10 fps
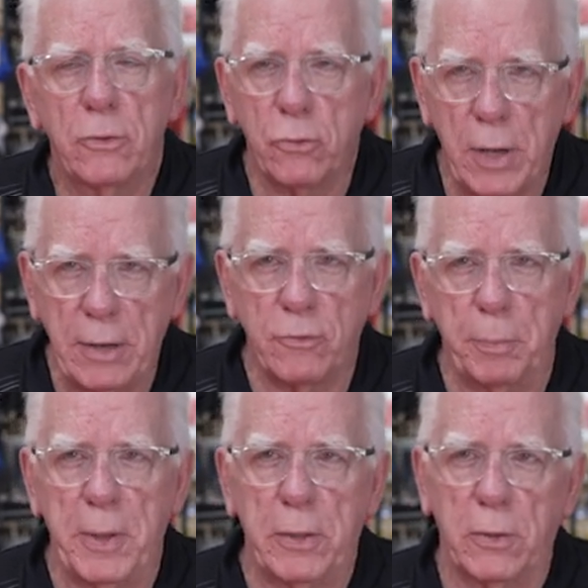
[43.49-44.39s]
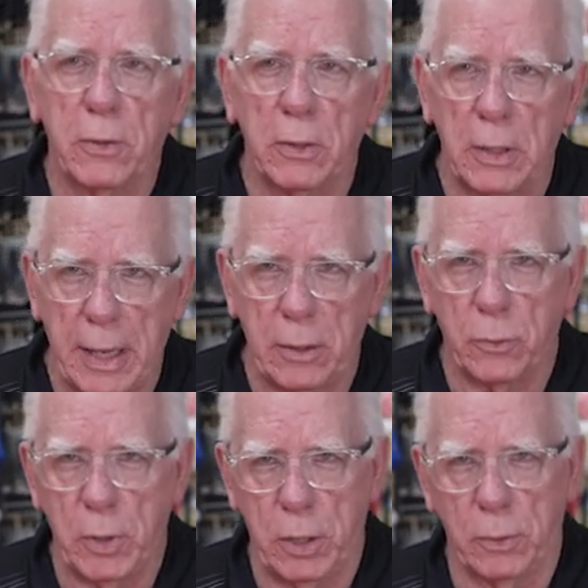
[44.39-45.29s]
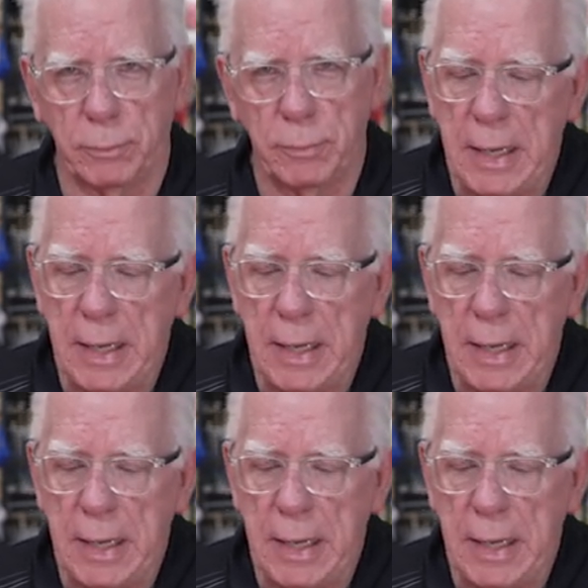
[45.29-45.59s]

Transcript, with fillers: transmitter later on.